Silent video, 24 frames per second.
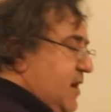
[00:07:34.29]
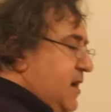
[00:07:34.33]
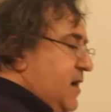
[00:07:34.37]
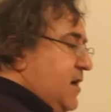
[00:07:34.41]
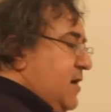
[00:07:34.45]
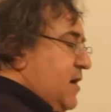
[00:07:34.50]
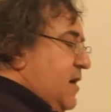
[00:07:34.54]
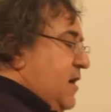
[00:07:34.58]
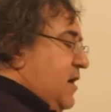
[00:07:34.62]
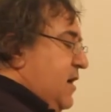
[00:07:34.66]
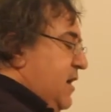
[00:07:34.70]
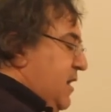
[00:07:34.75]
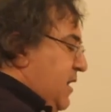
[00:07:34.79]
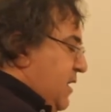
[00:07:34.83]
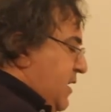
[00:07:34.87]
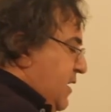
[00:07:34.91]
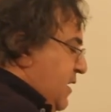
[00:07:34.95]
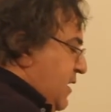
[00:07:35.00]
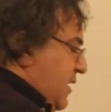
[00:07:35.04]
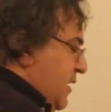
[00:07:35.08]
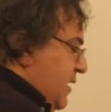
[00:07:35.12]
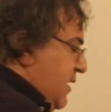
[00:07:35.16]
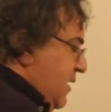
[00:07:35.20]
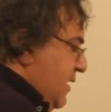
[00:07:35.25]

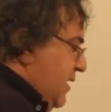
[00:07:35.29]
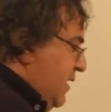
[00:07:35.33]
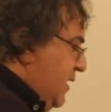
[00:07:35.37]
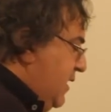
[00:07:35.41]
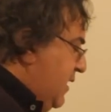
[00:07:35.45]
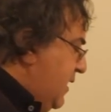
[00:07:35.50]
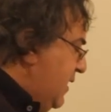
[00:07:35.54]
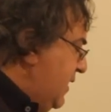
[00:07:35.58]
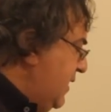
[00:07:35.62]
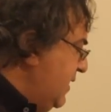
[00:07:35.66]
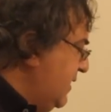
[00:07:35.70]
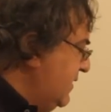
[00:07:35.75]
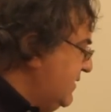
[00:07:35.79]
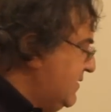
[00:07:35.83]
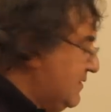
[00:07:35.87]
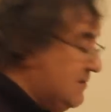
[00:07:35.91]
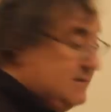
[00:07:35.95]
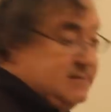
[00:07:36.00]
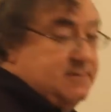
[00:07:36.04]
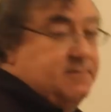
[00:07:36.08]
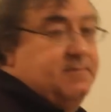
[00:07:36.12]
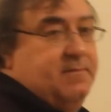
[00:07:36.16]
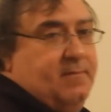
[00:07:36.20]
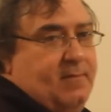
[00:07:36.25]
a
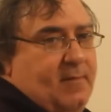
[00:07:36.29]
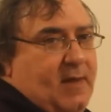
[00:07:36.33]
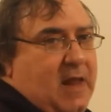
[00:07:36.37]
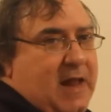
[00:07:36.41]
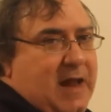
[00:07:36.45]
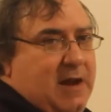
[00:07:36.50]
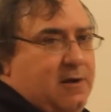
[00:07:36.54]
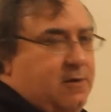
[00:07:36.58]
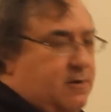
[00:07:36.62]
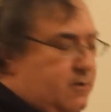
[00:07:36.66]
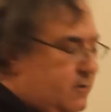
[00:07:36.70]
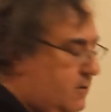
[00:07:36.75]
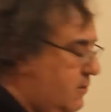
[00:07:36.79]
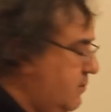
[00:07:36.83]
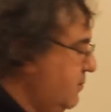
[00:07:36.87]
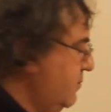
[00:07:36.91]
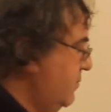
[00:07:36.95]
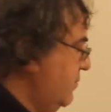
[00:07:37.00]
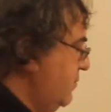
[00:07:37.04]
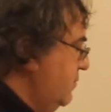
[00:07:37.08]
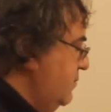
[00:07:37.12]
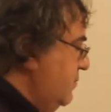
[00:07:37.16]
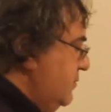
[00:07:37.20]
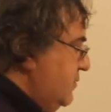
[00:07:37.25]
is
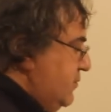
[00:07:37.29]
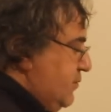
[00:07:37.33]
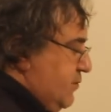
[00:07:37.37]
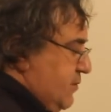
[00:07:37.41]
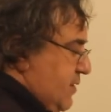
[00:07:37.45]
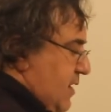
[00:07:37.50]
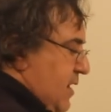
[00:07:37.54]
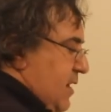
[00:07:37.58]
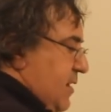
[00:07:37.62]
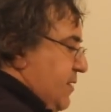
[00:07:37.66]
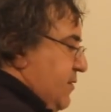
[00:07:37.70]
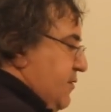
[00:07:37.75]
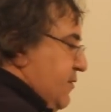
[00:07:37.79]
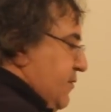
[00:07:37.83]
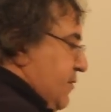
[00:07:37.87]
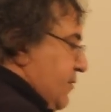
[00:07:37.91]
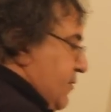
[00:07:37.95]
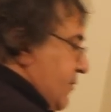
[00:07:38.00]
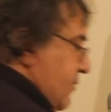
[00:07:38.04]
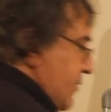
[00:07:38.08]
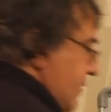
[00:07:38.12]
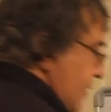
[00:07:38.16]
alone, so there are no,